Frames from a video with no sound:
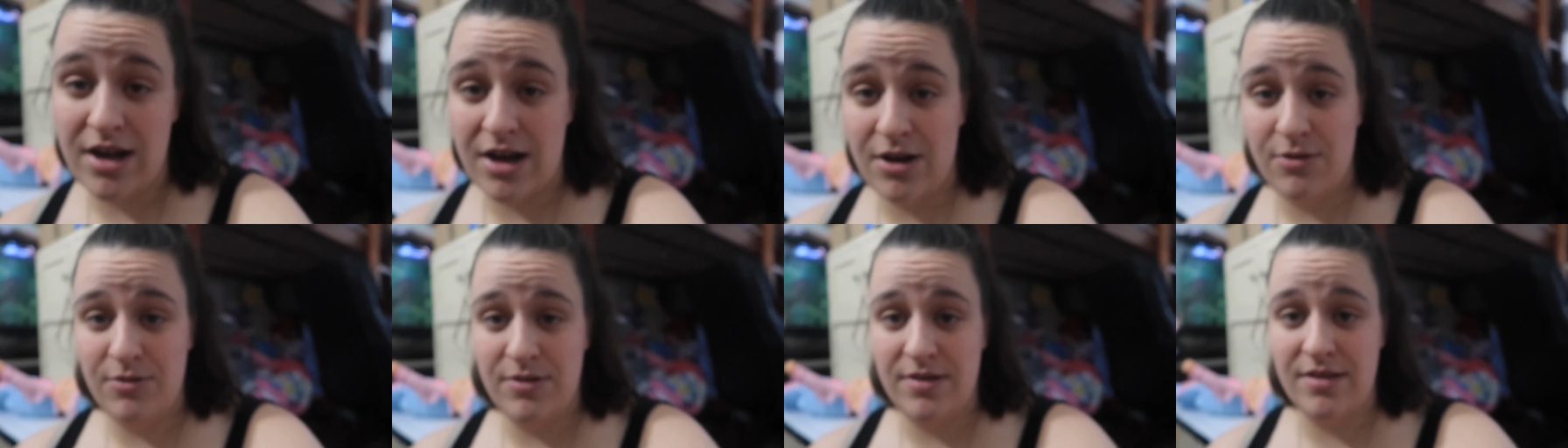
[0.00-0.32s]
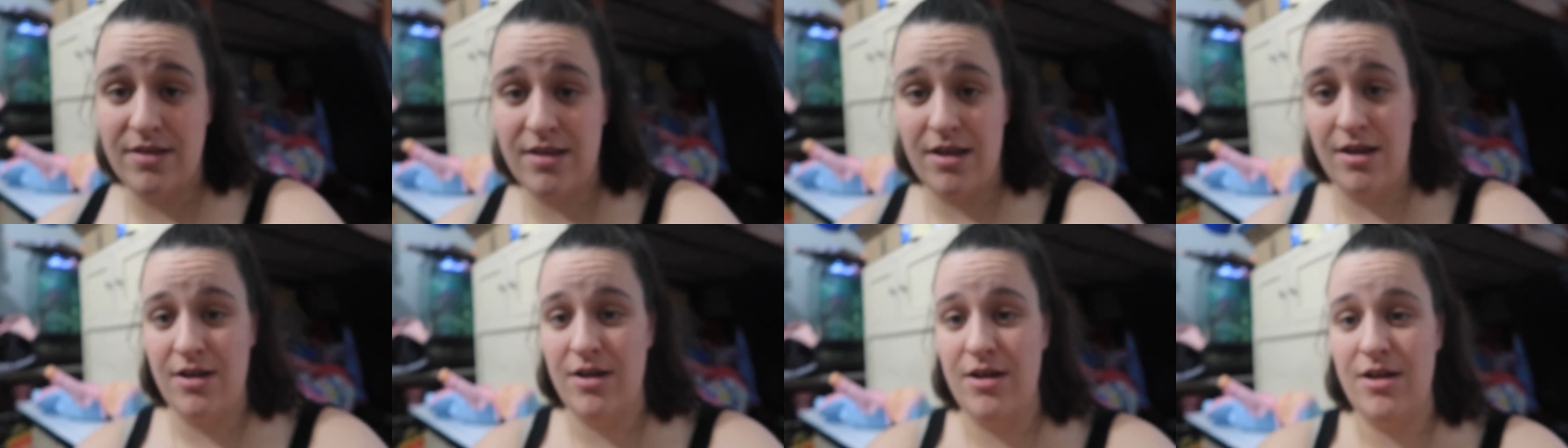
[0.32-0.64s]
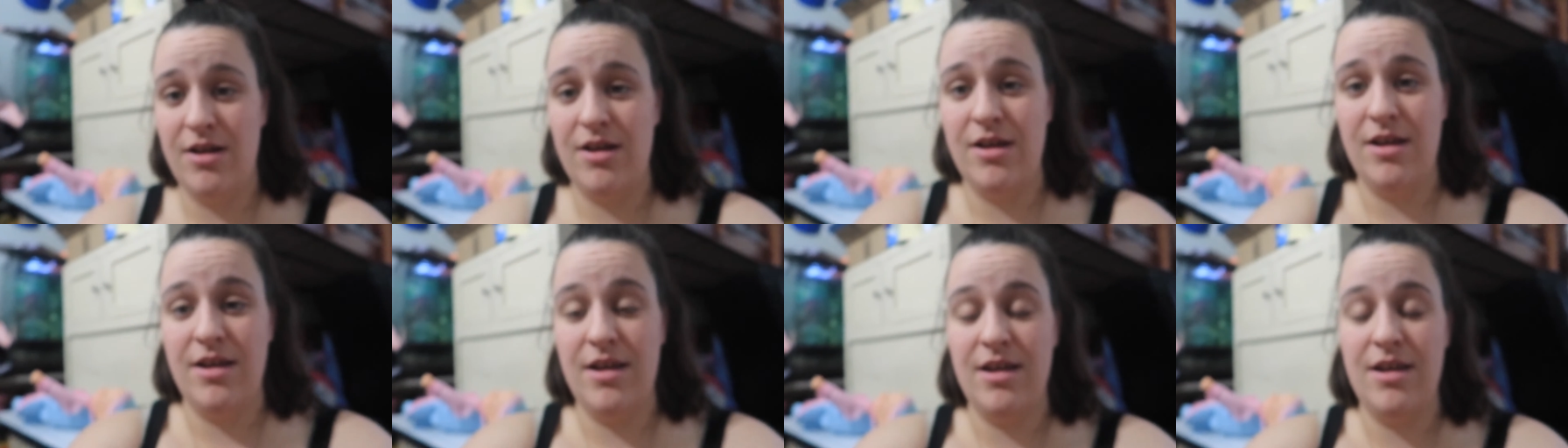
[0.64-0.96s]
that I was
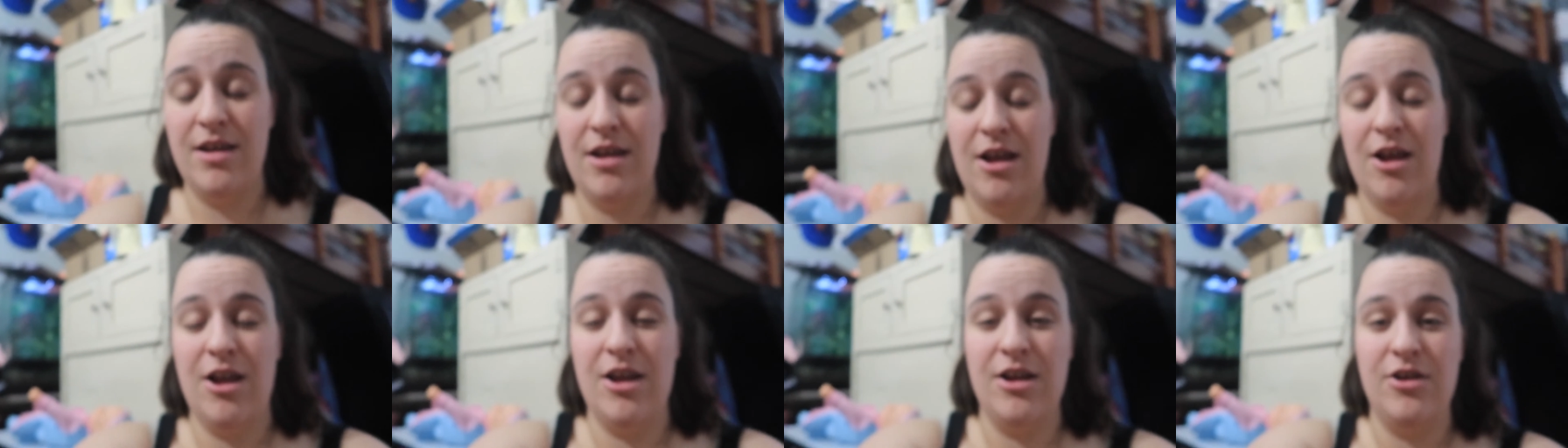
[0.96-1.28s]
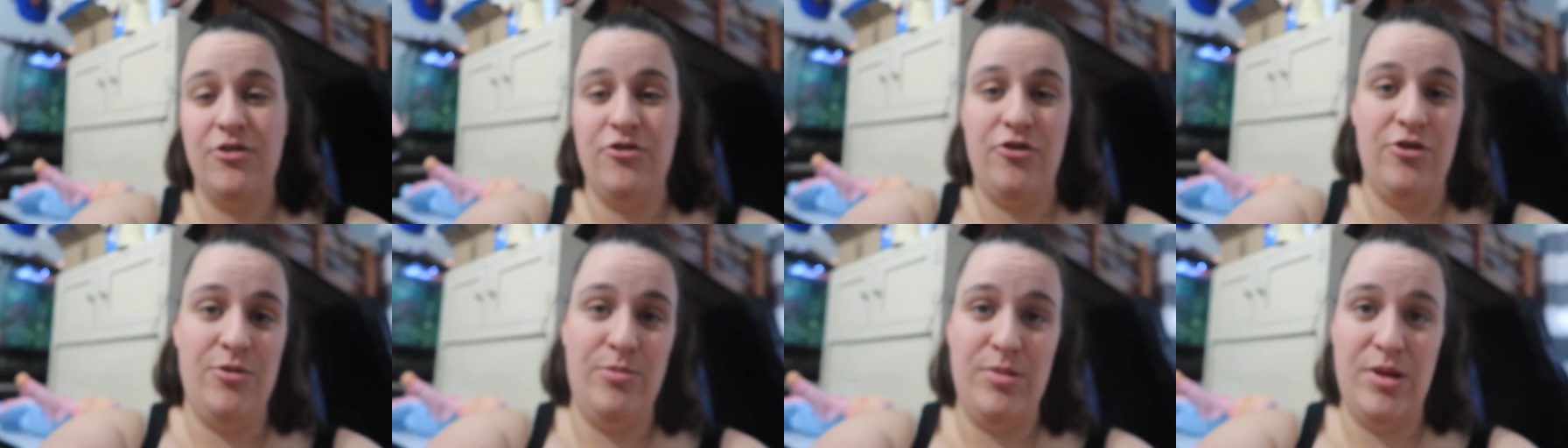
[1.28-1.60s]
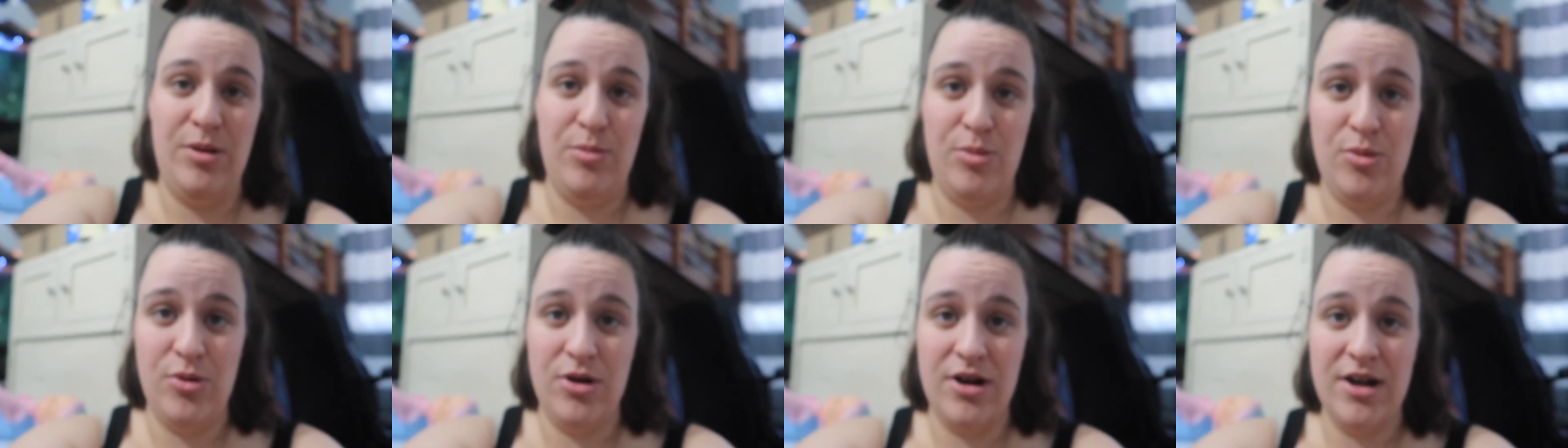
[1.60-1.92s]

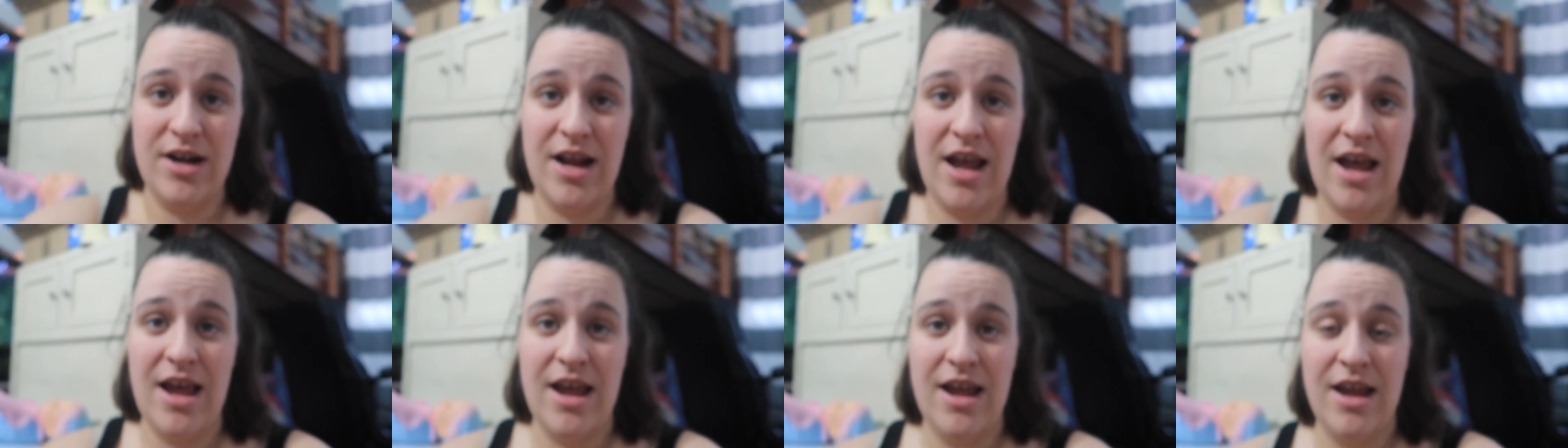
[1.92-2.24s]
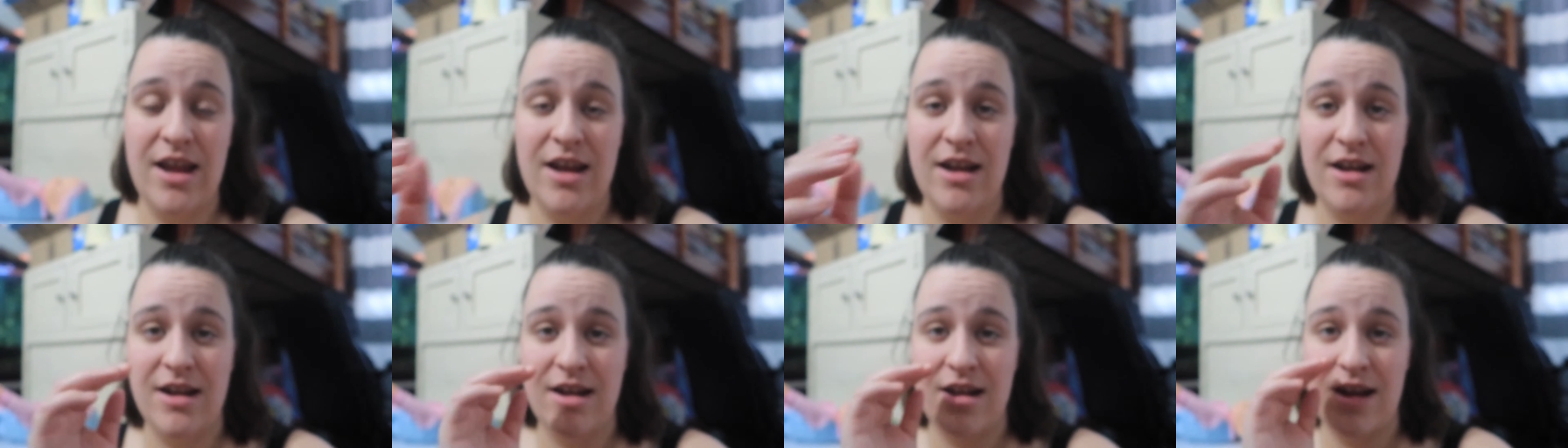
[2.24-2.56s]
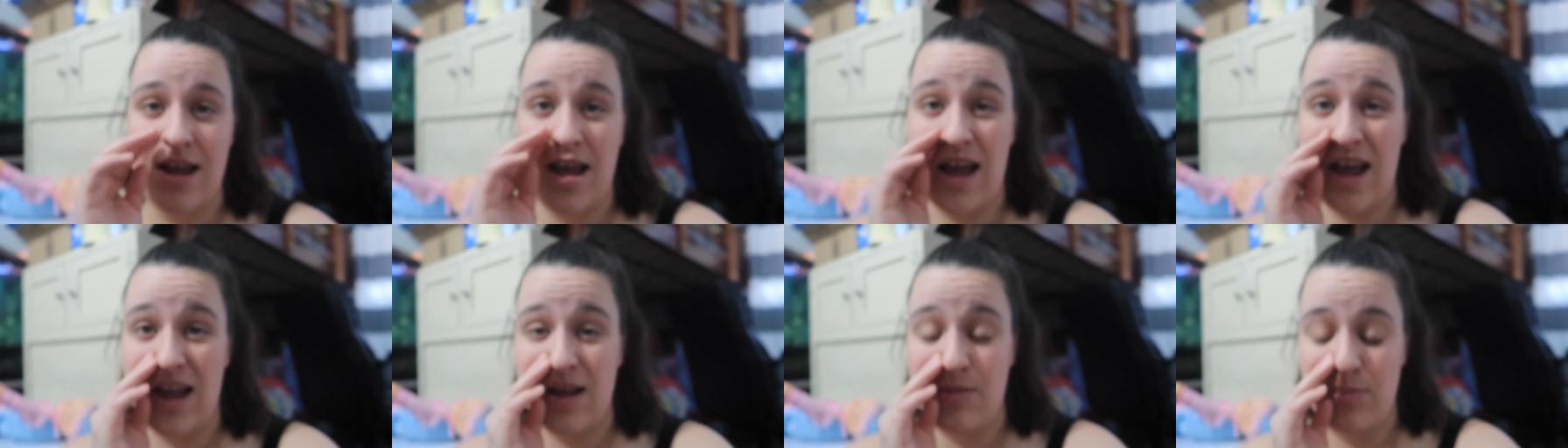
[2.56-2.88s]
extremely bored,
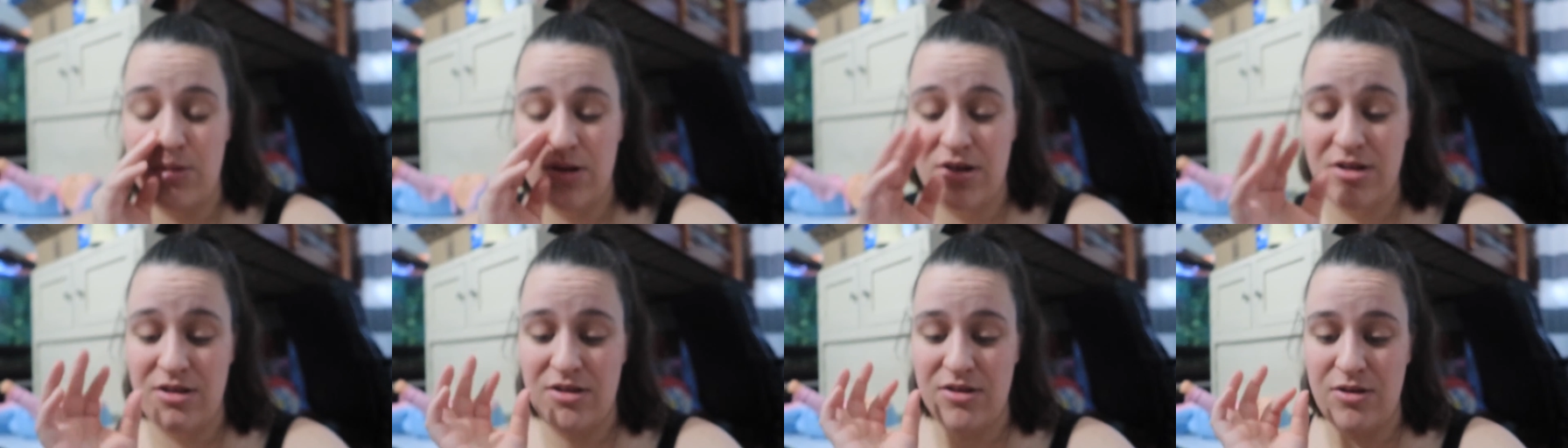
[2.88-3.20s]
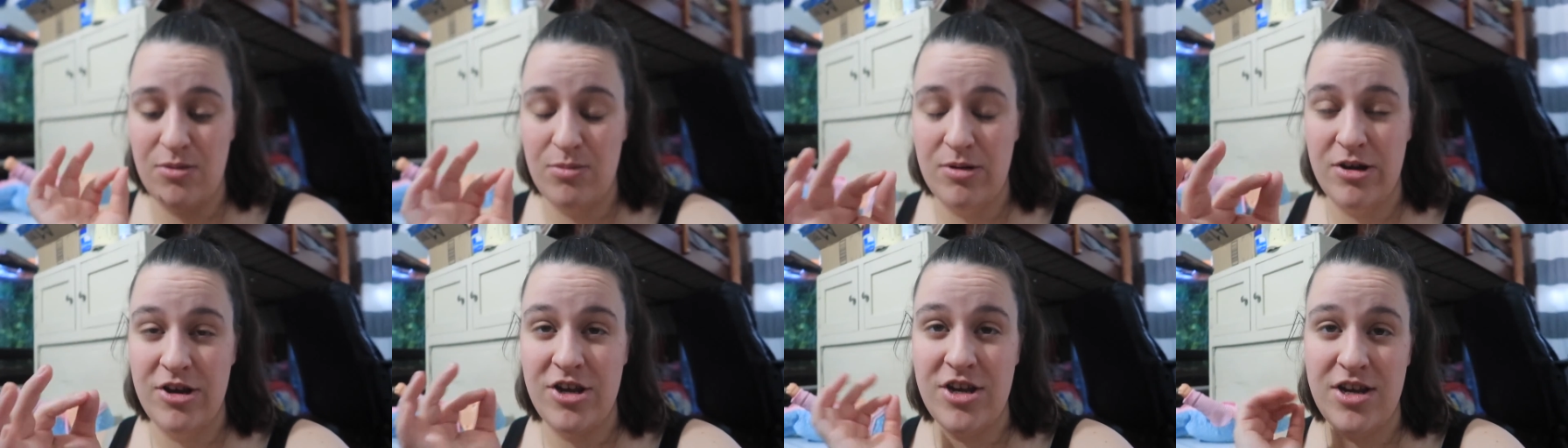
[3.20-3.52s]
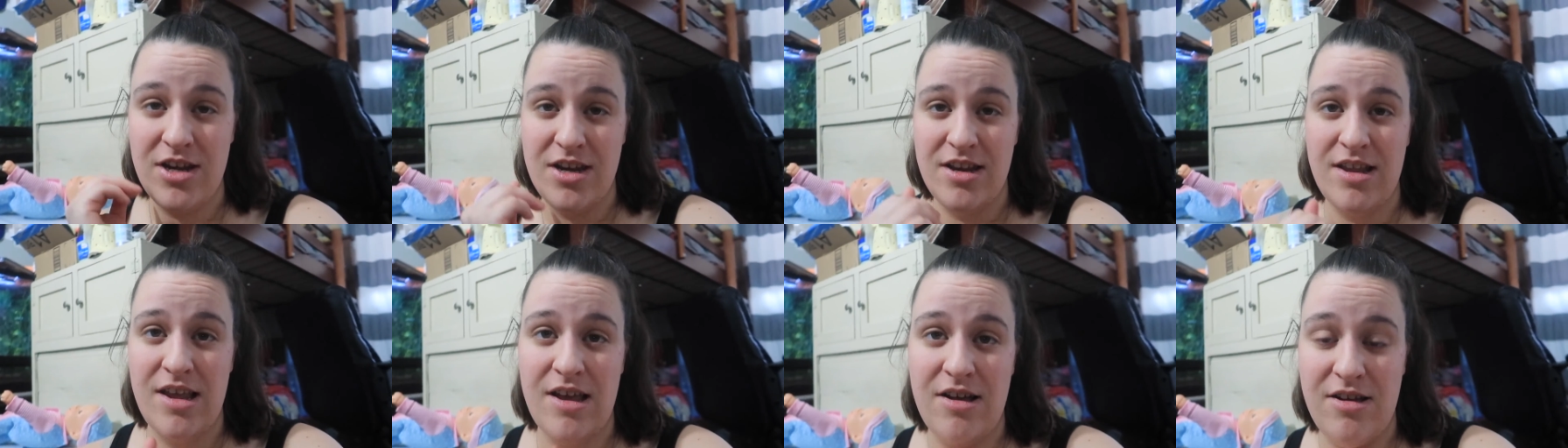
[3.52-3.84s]
and I put so much
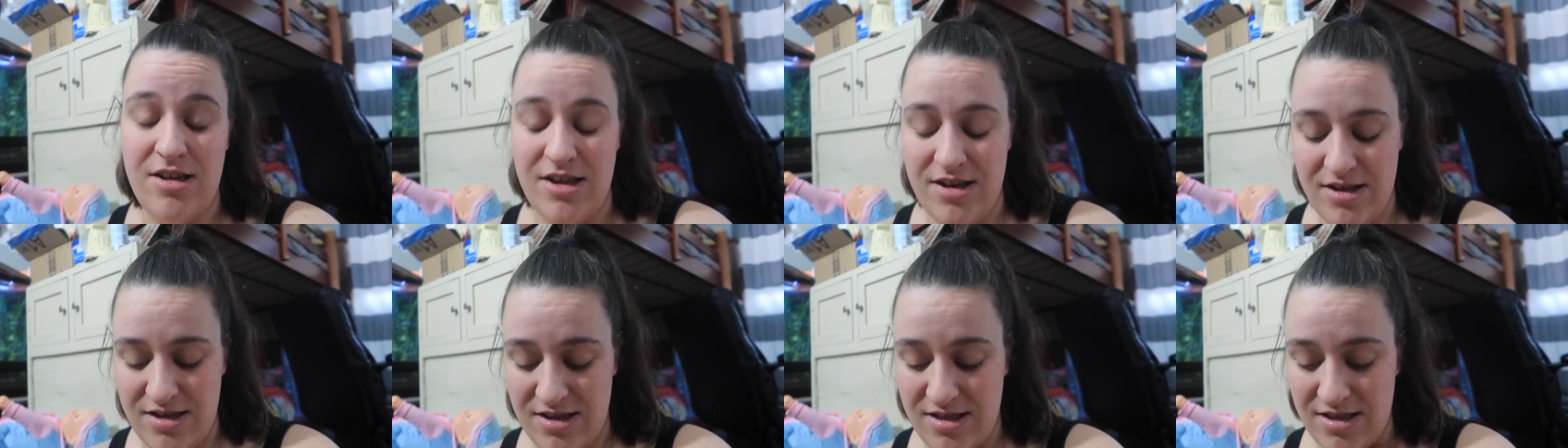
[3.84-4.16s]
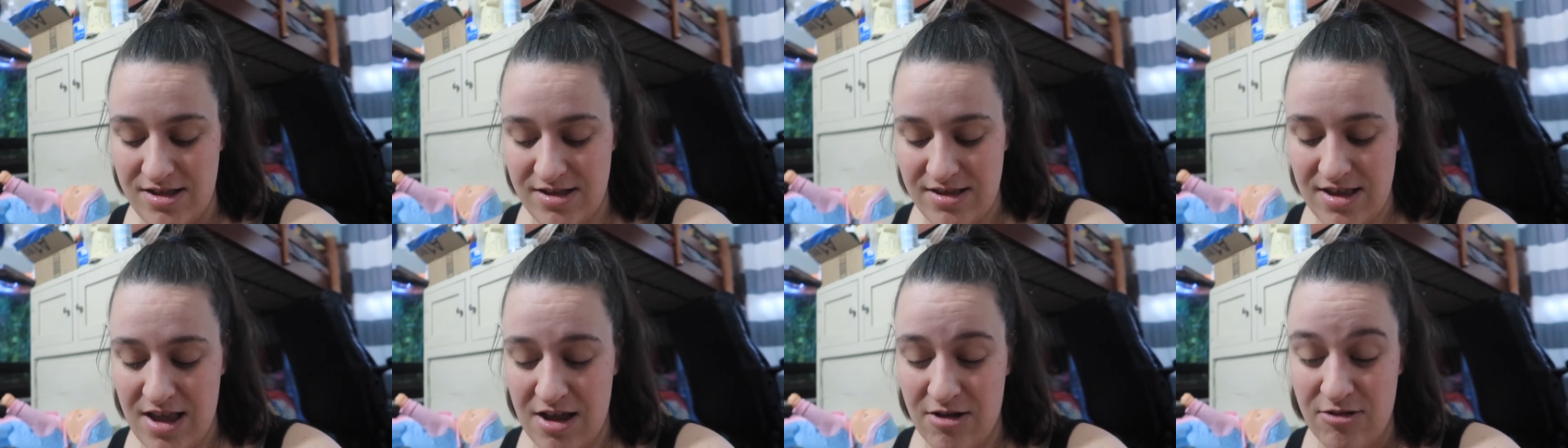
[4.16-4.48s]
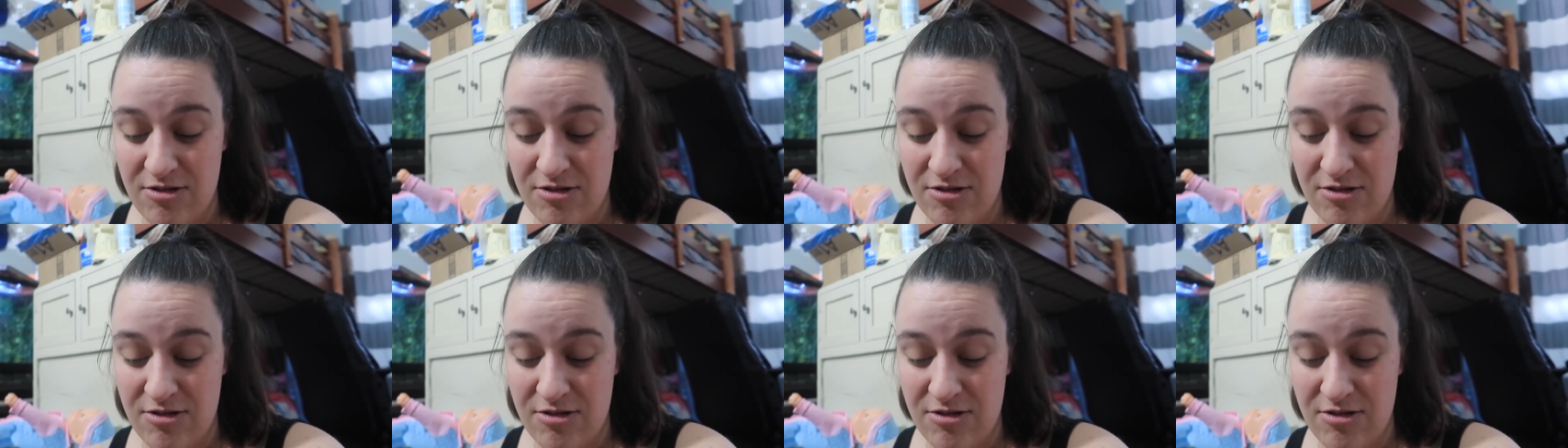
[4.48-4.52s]
detail into this